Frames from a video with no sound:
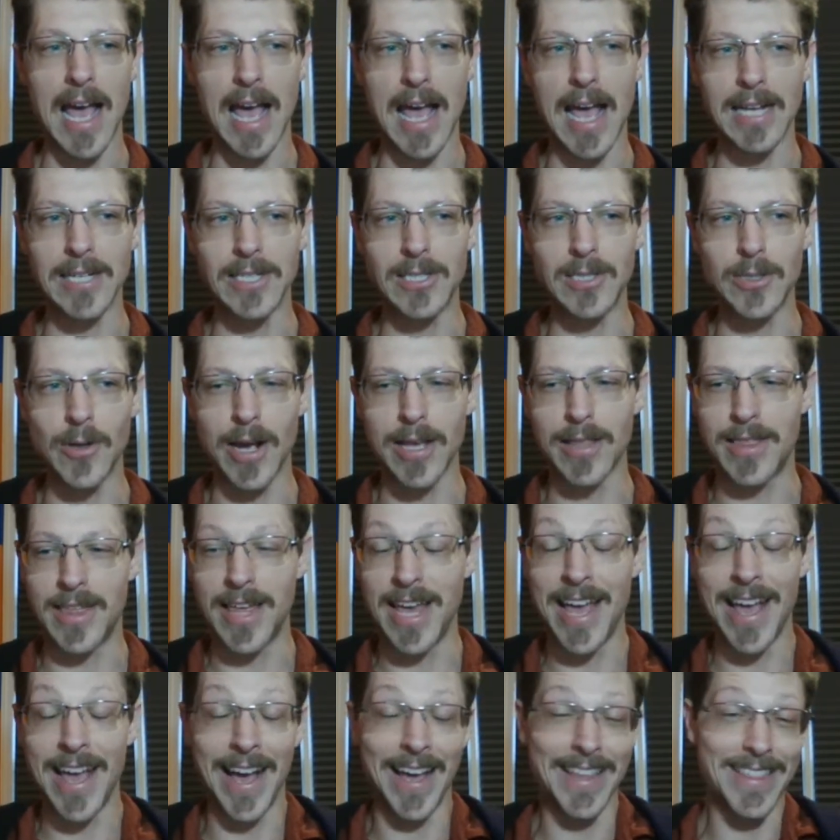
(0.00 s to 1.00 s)
And so I
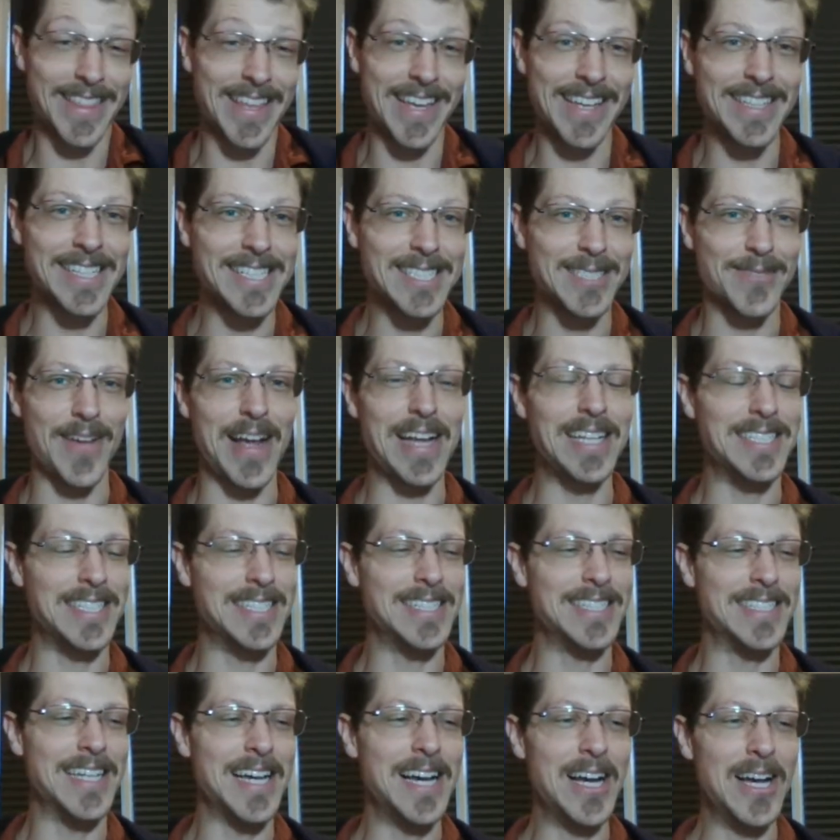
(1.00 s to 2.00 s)
think these
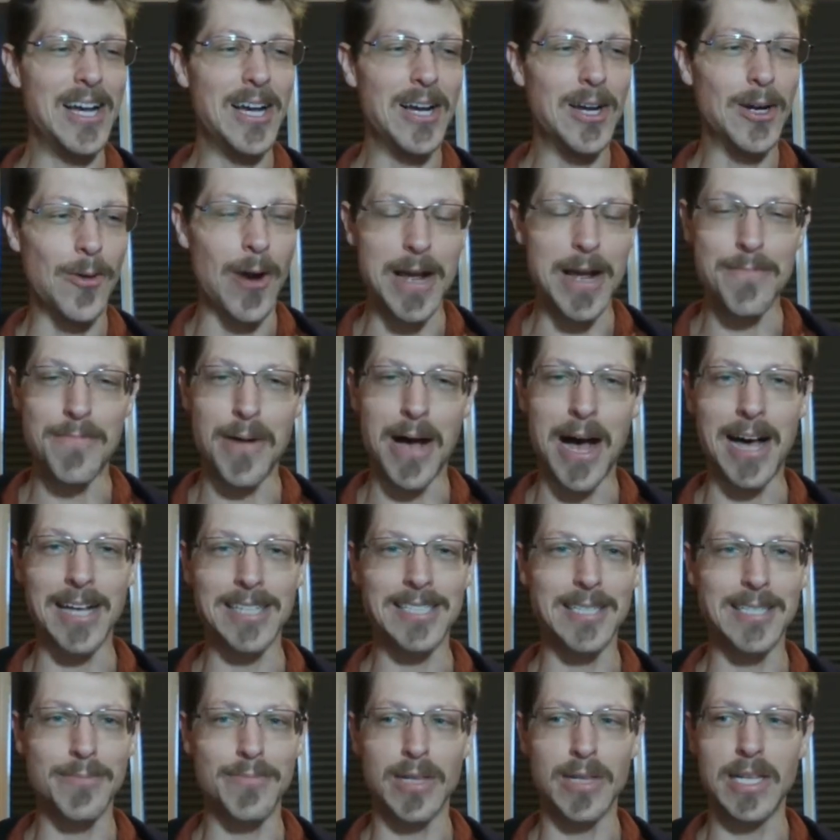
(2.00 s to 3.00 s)
vases quite
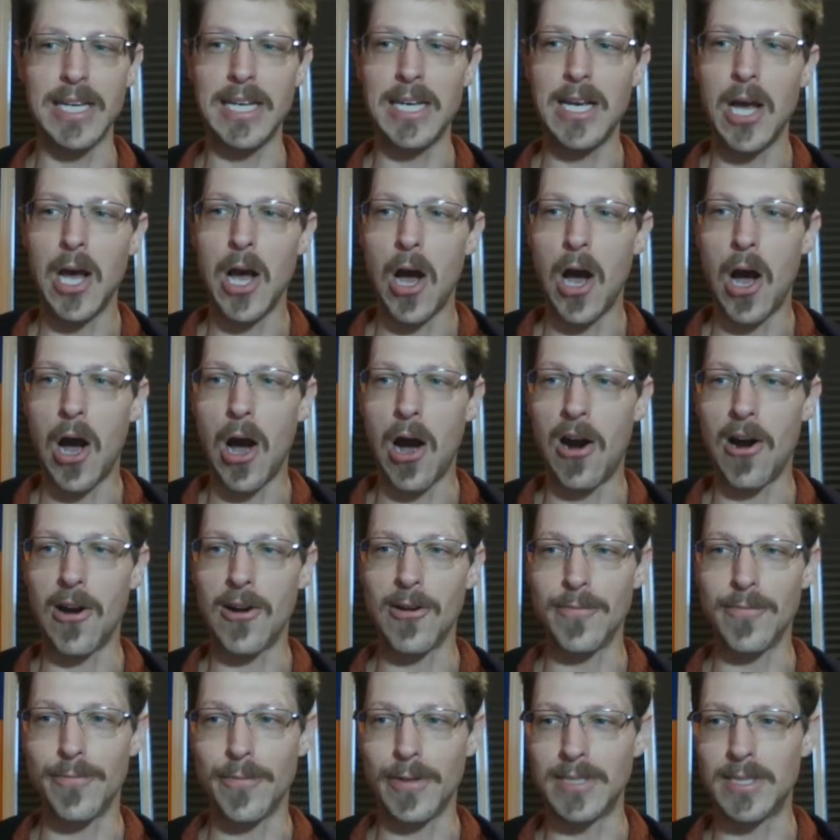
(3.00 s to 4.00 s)
possibly
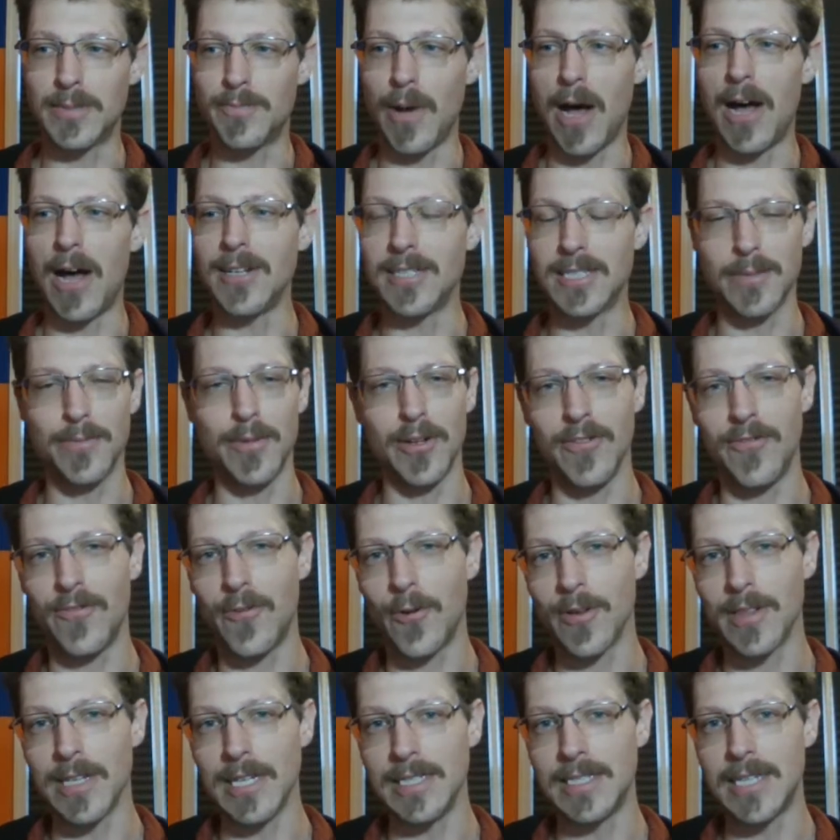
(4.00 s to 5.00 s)
are responsible
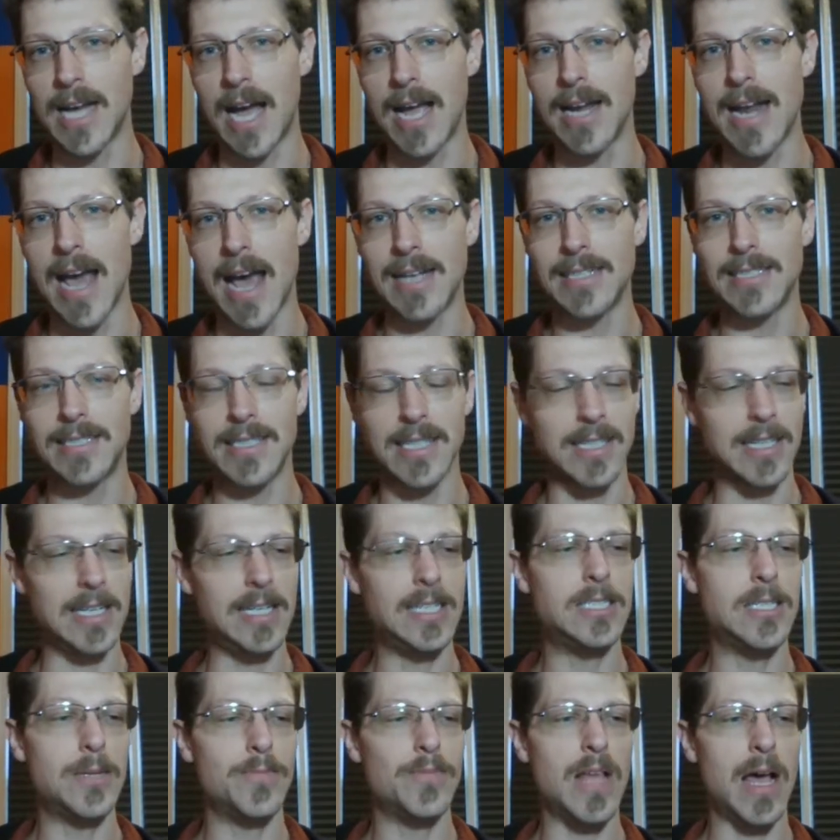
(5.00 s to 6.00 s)
for the dynastic
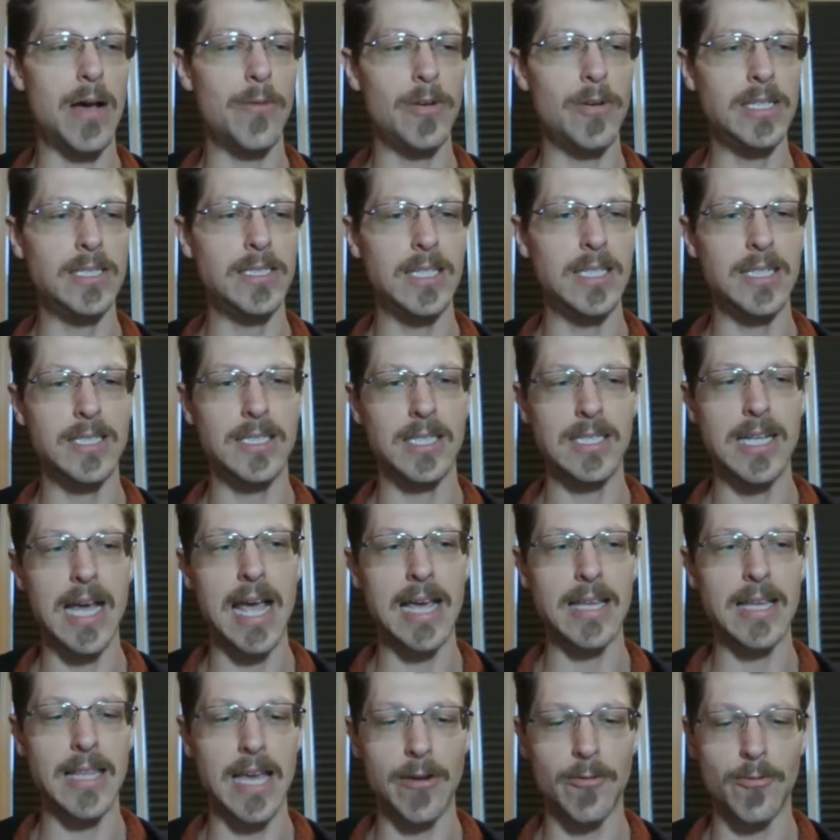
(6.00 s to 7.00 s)
Egypt that we see
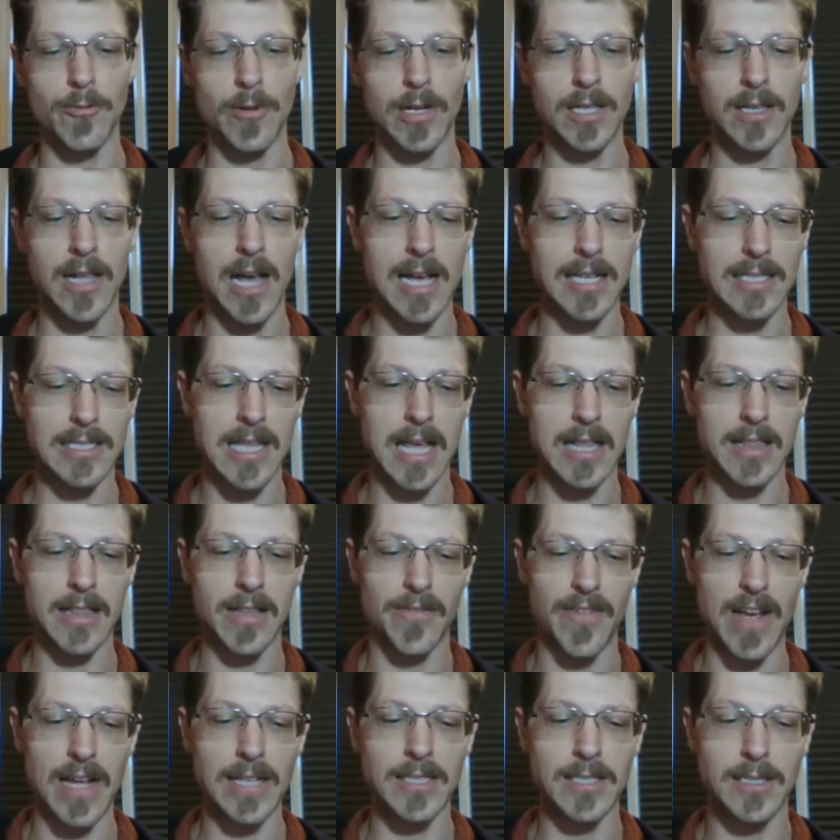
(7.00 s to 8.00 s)
today. They realize that the
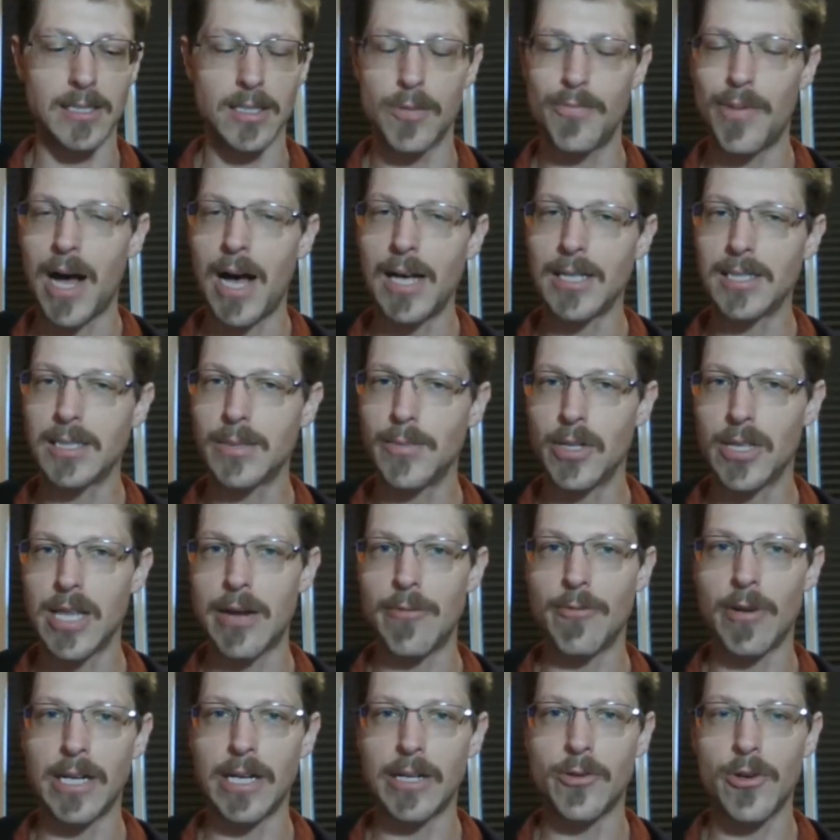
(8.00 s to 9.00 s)
vases are possible. They
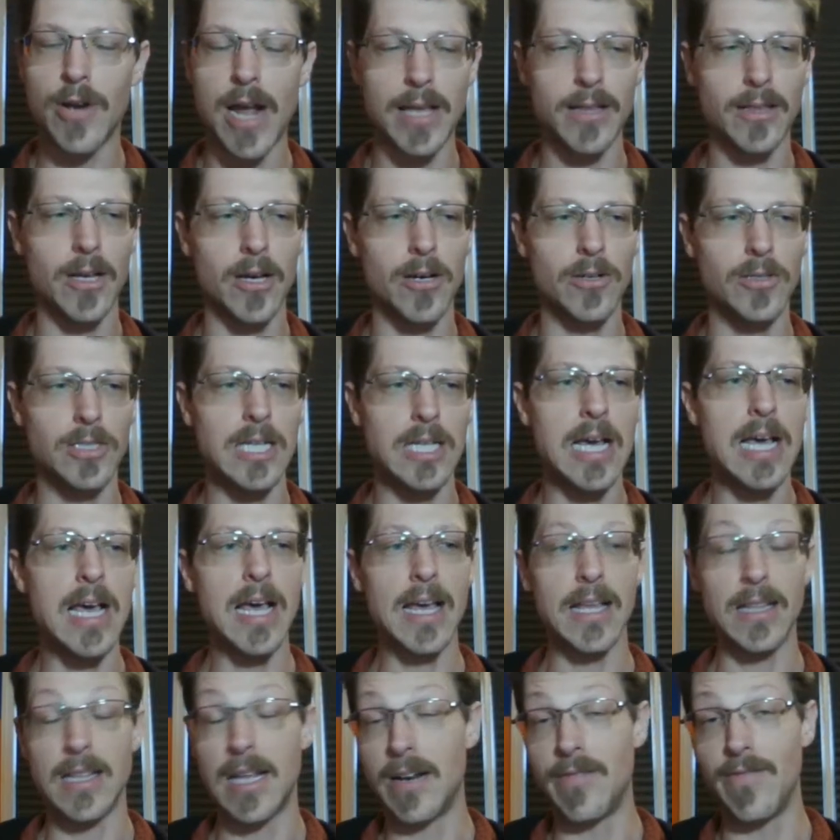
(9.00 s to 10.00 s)
recreate those.
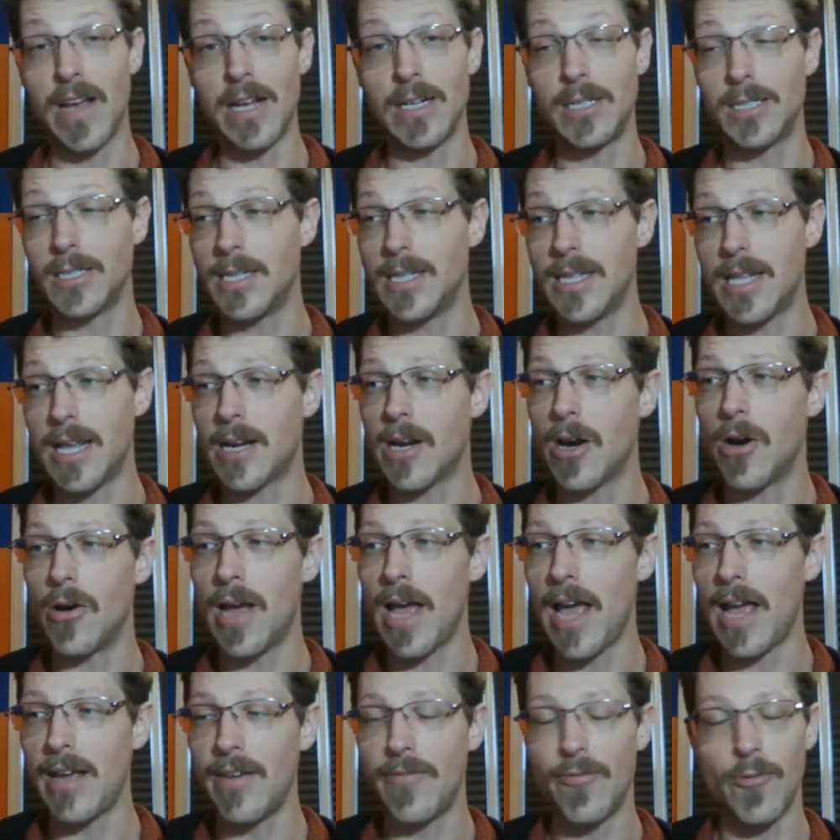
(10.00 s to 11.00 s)
And then eventually they go,
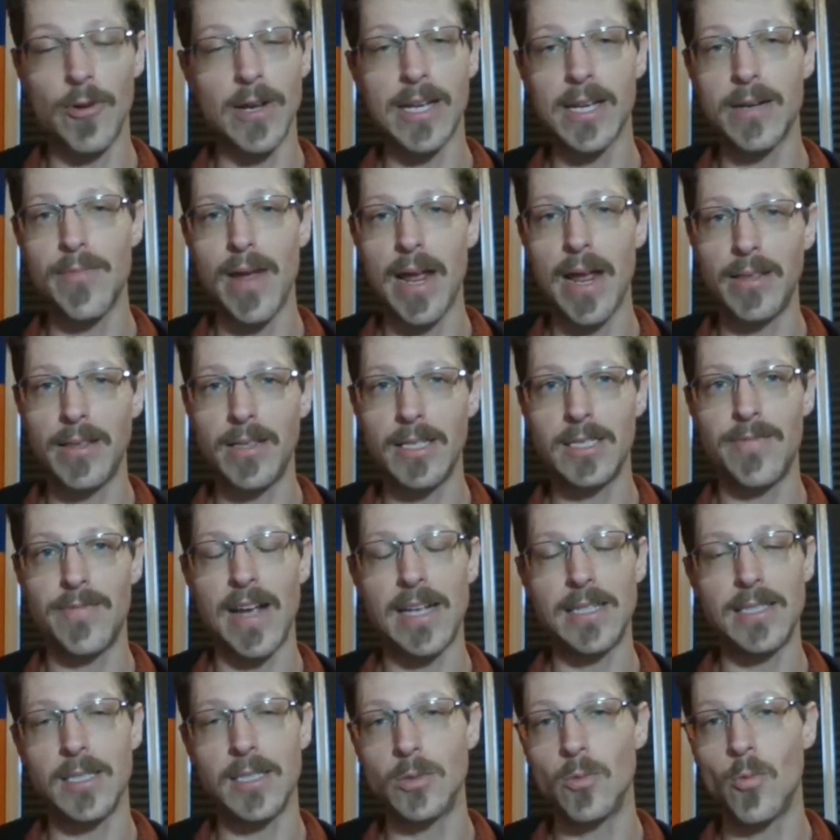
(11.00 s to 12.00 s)
hey, if we can make these
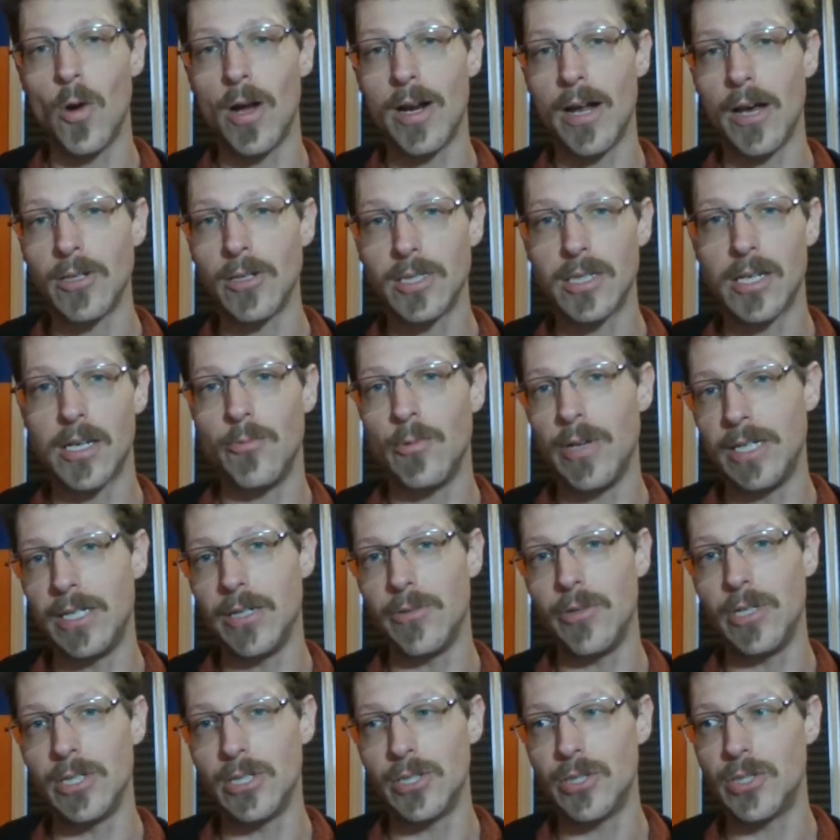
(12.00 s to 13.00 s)
vases, what else can we
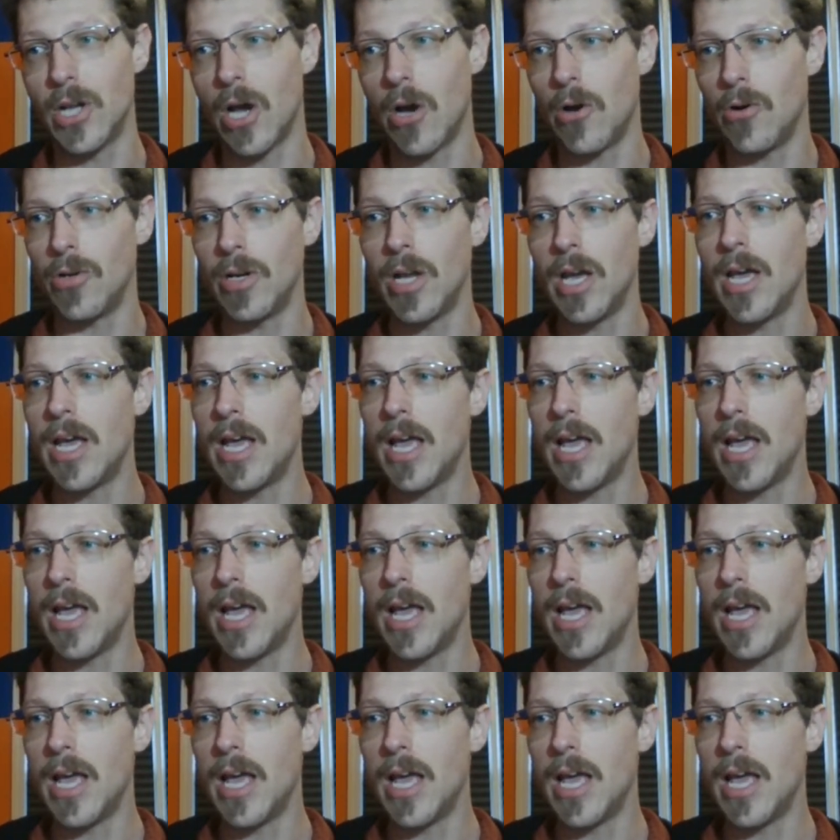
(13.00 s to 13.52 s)
do in stone?